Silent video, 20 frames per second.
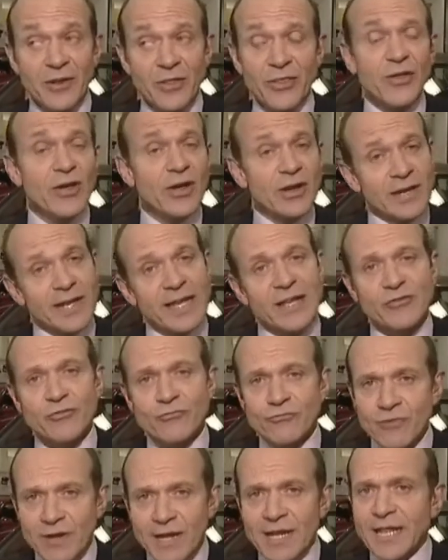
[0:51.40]
And thirdly,
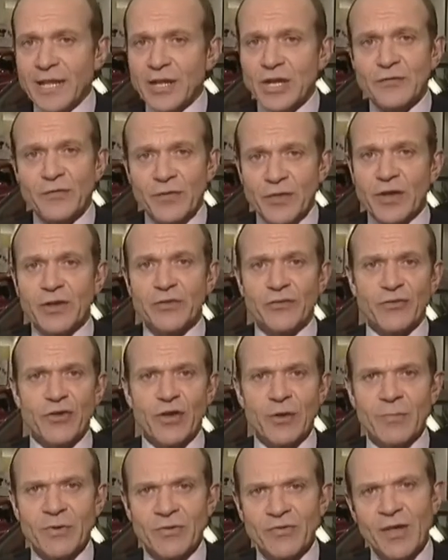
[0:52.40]
it's really good for the
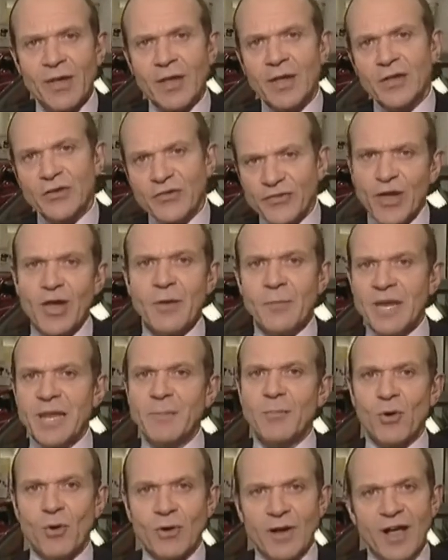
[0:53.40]
consumers. So
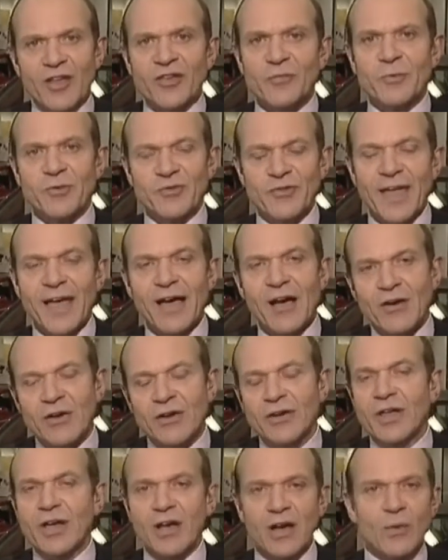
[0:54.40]
many more customers now
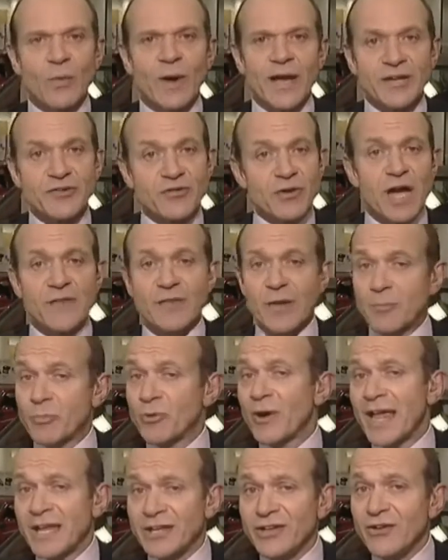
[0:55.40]
can go away driving
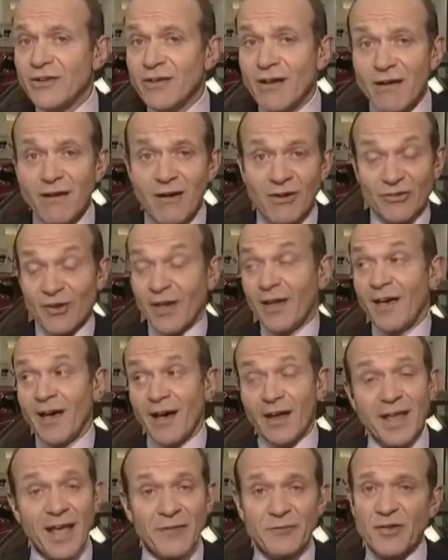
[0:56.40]
brand new cars.
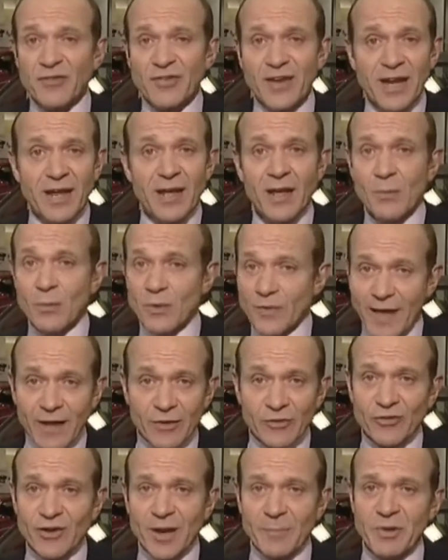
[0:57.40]
And I have to say,
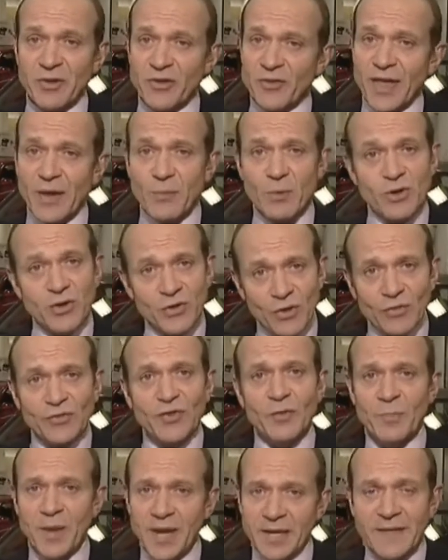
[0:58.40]
without scrappage, they would
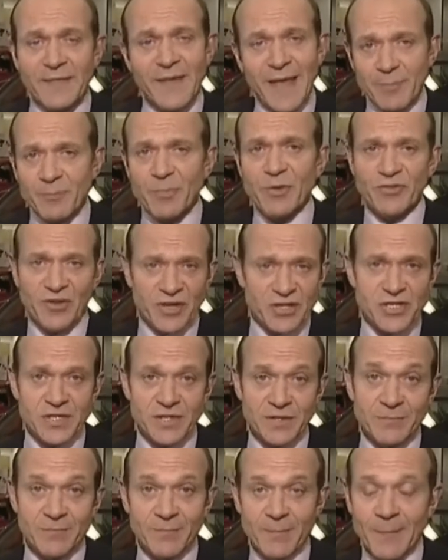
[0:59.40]
not have been in that
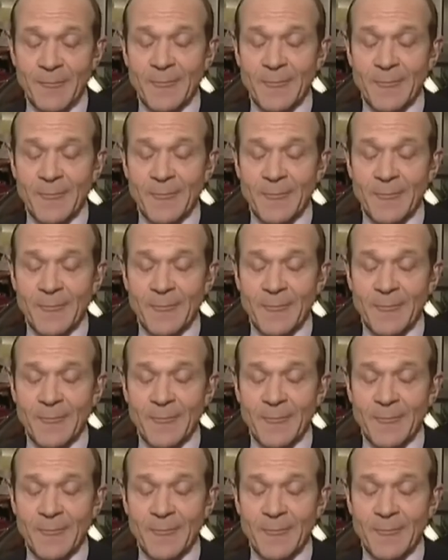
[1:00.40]
position.